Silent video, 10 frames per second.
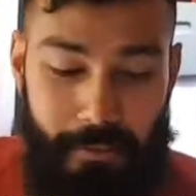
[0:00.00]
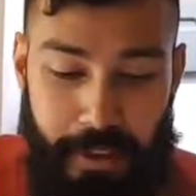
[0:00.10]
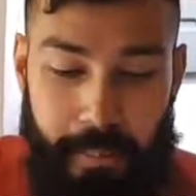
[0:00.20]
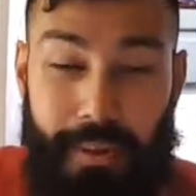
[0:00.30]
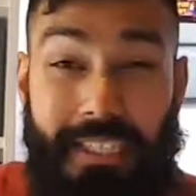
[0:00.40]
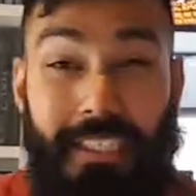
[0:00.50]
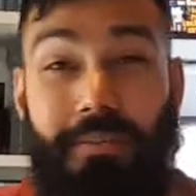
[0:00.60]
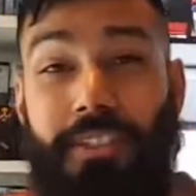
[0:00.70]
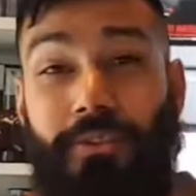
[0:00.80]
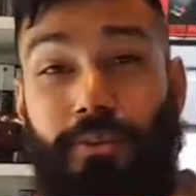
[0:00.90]
replay some
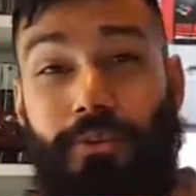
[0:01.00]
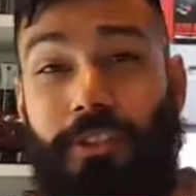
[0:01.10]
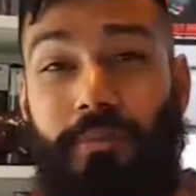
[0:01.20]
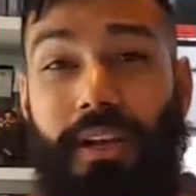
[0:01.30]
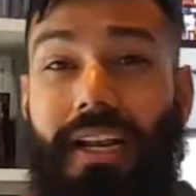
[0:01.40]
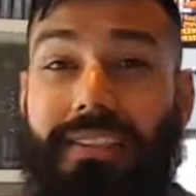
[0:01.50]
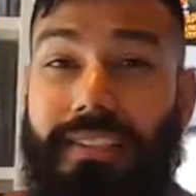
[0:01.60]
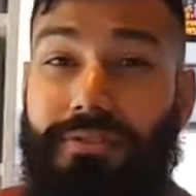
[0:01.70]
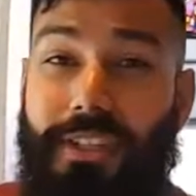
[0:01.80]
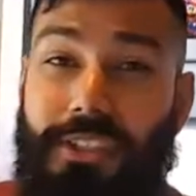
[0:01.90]
of these awesome
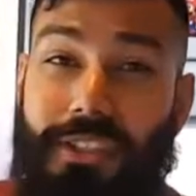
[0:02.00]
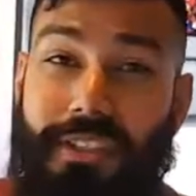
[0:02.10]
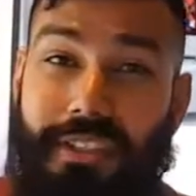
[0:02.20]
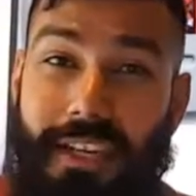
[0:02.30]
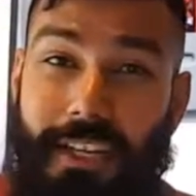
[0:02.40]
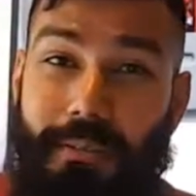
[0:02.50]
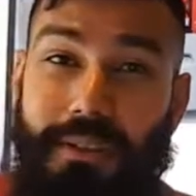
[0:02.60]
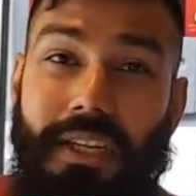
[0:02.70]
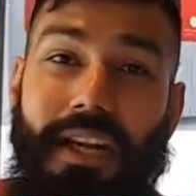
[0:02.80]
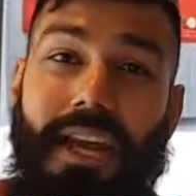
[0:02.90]
classic franchise games
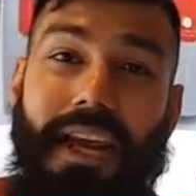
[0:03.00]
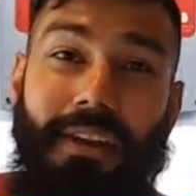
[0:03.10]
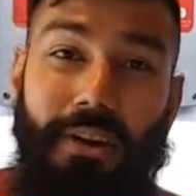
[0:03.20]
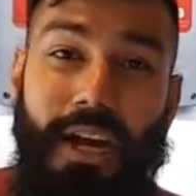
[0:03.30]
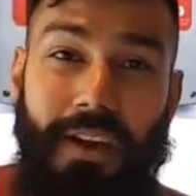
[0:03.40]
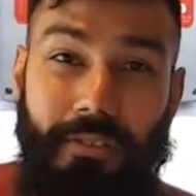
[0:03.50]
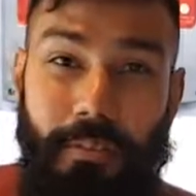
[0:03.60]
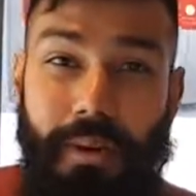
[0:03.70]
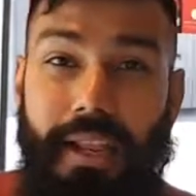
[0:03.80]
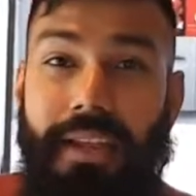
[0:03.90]
and not have to
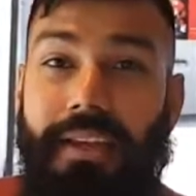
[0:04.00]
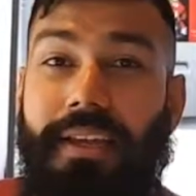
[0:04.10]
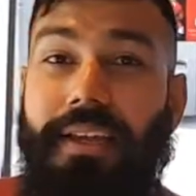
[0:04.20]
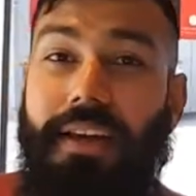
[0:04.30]
play